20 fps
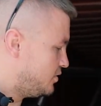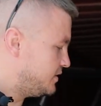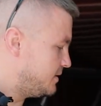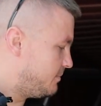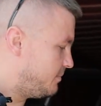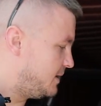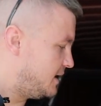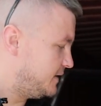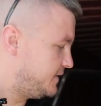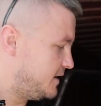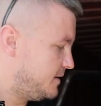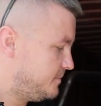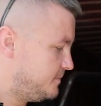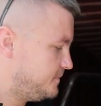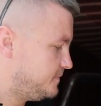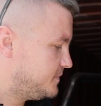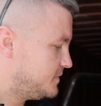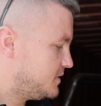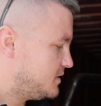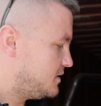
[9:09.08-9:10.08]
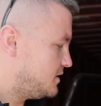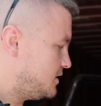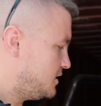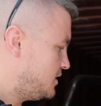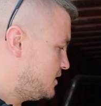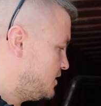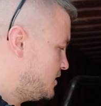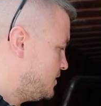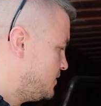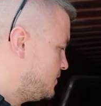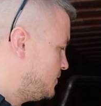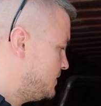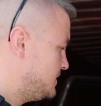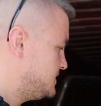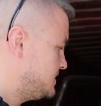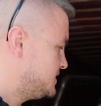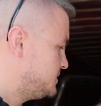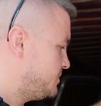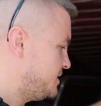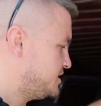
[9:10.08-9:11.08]
on the bottom,
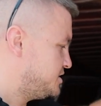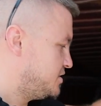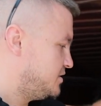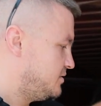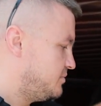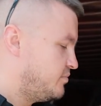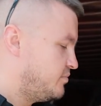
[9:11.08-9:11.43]
with a special